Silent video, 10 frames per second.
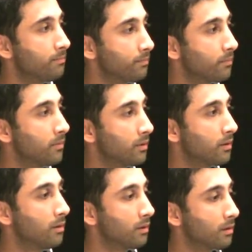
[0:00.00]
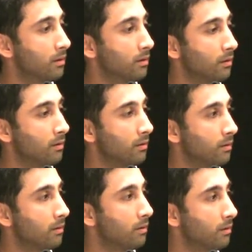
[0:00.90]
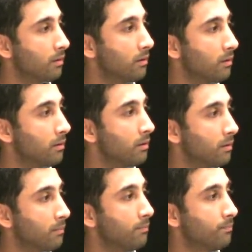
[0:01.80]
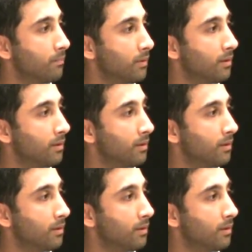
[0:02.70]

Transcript: It's not big today, it will be big one day.